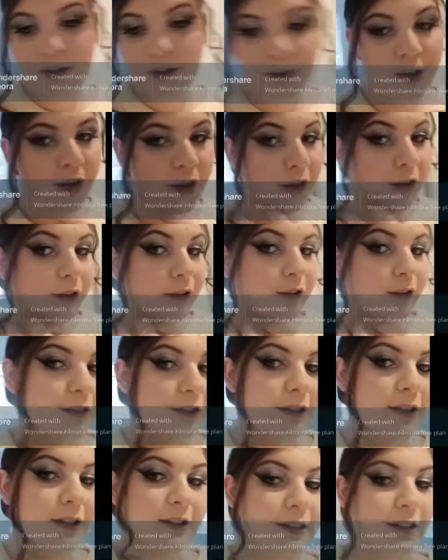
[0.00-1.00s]

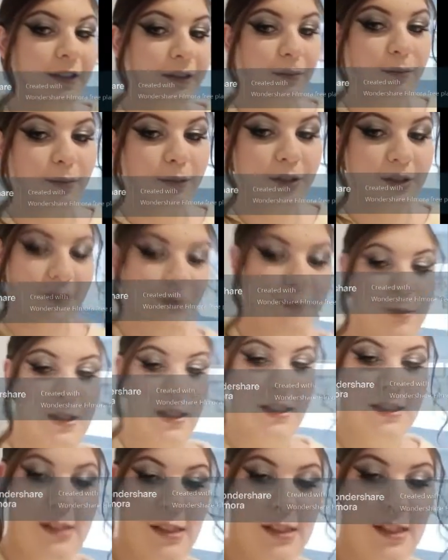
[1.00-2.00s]
curled, put some
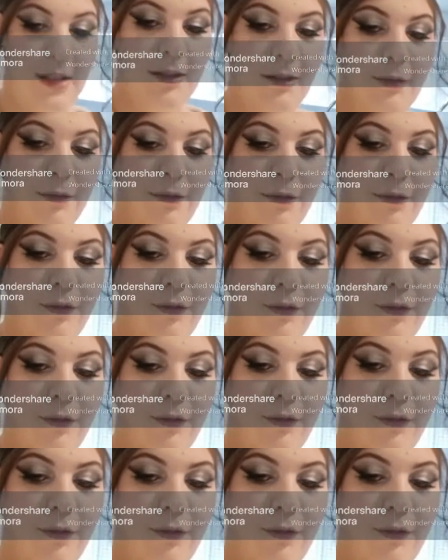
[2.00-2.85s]
pieces at the front,